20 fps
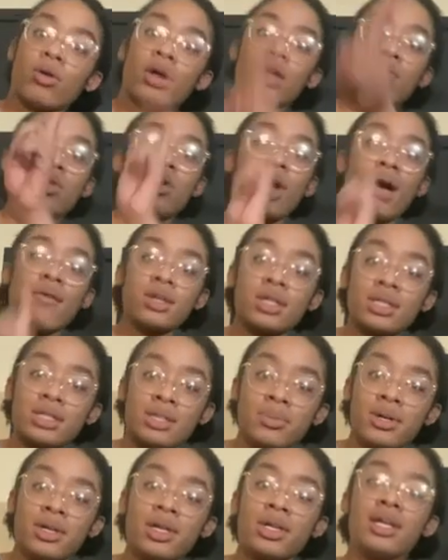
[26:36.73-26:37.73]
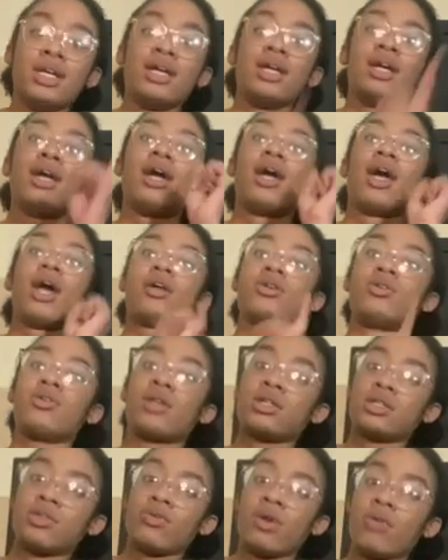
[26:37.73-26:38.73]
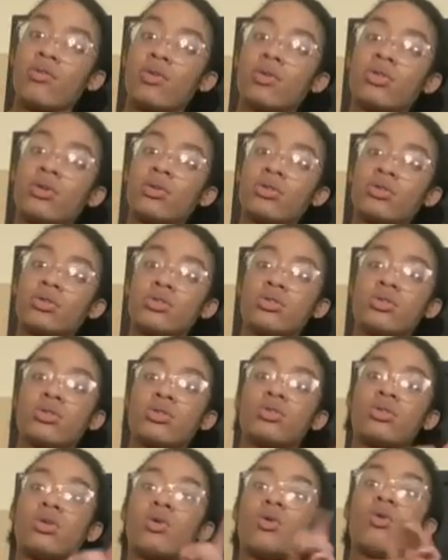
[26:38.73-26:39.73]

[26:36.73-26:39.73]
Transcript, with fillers: If you have a disability and you like to ride roller coasters